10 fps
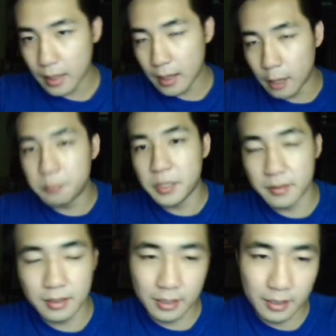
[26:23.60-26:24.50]

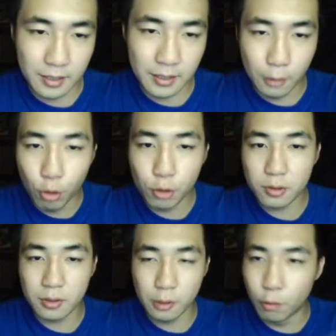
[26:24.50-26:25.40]
Albeit the
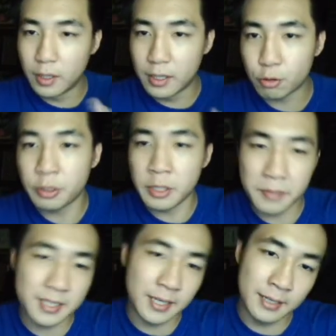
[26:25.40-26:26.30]
lower
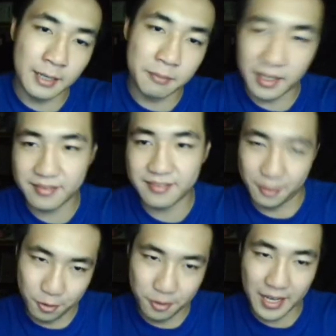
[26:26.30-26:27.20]
20% lah, but
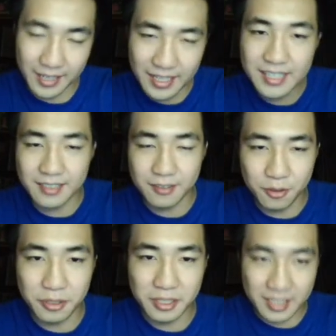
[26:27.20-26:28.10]
at least
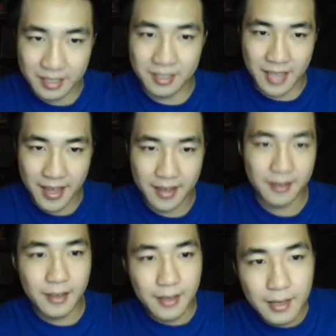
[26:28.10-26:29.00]
it's there.
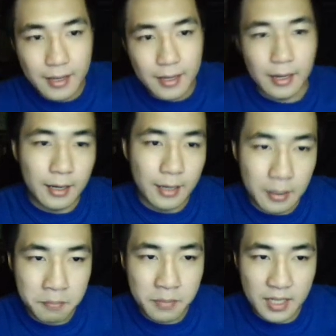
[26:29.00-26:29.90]

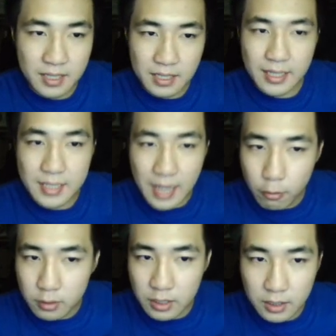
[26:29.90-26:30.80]
Next, he has
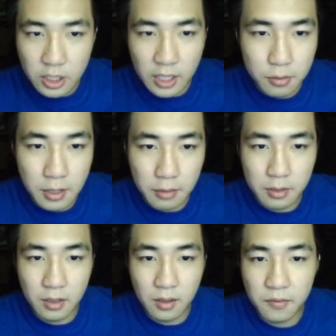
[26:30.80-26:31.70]
chance to
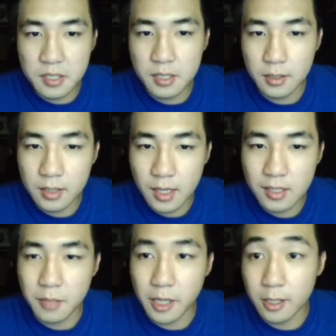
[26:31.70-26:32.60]
counter physical
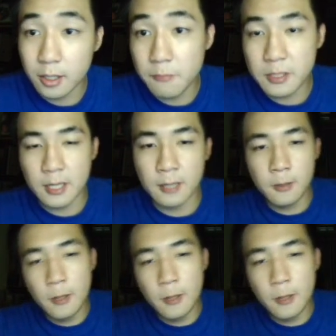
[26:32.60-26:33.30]
attacks by 30%.